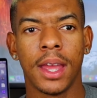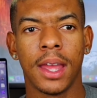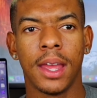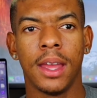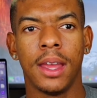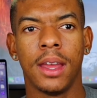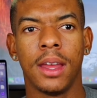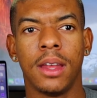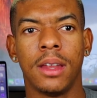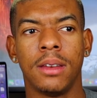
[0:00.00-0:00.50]

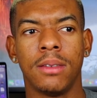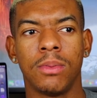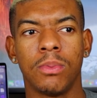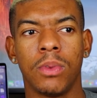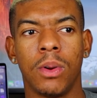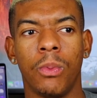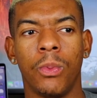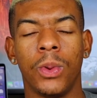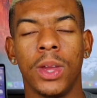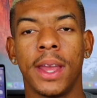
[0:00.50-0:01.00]
And
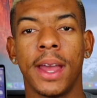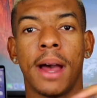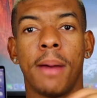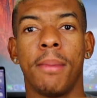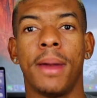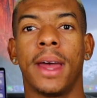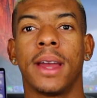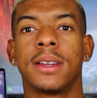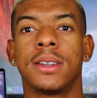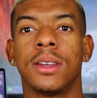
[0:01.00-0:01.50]
when we
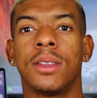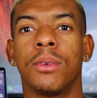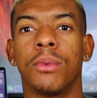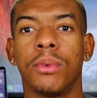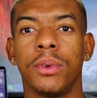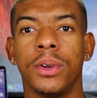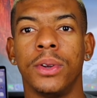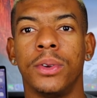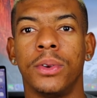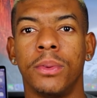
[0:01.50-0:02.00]
got back to the
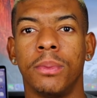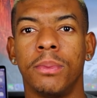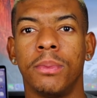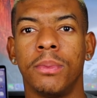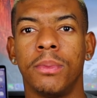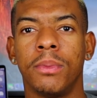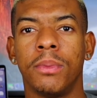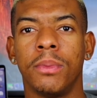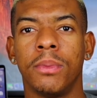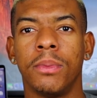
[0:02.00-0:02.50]
room,
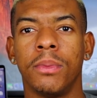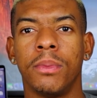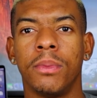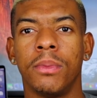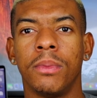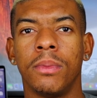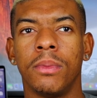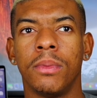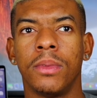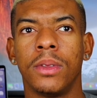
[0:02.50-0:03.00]

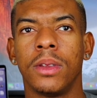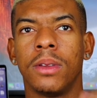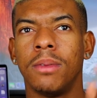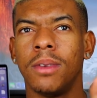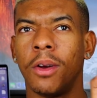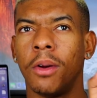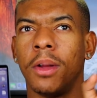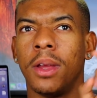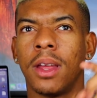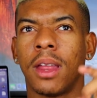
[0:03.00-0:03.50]

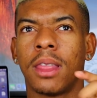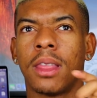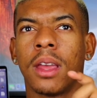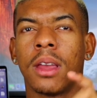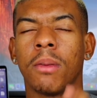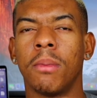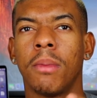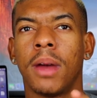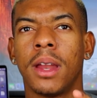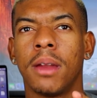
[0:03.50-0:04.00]
no, I
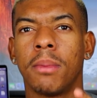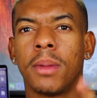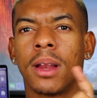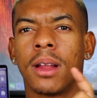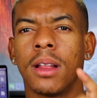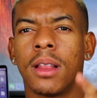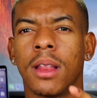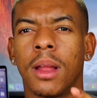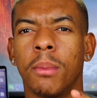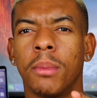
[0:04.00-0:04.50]
think it might have been
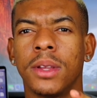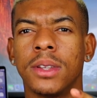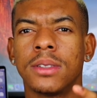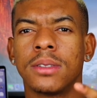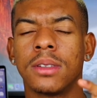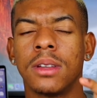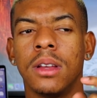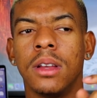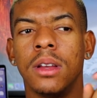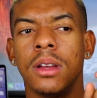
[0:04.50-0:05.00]

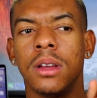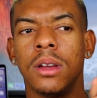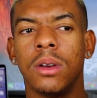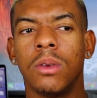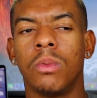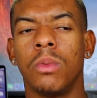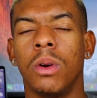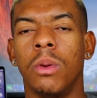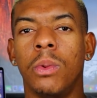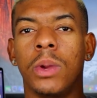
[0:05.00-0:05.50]
Columbus.
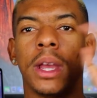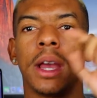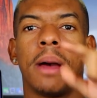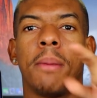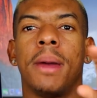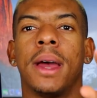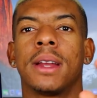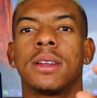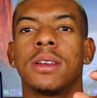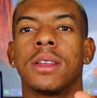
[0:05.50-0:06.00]
When we
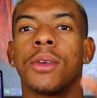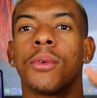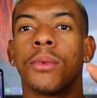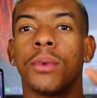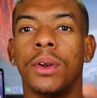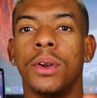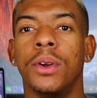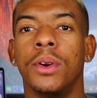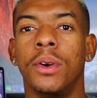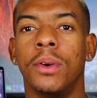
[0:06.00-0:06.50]
got back to the
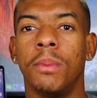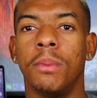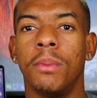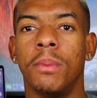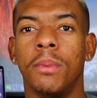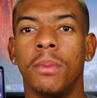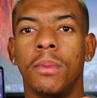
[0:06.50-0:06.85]
room,